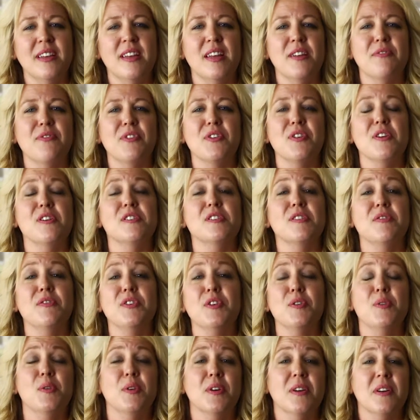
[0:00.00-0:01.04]
And for those of
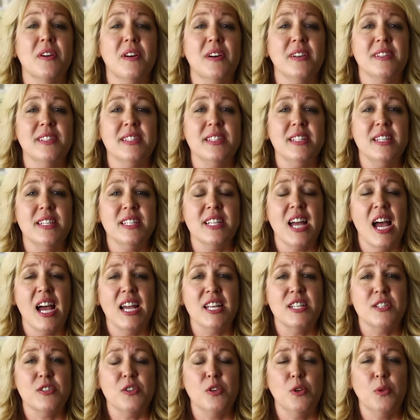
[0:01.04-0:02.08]
you who are called to teach high
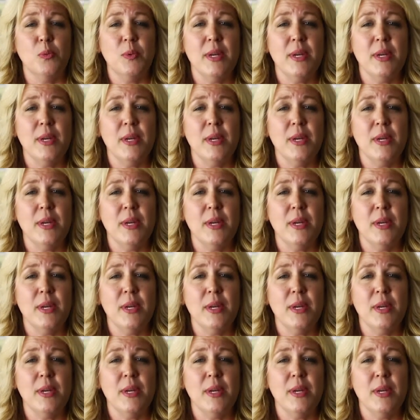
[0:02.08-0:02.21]
school,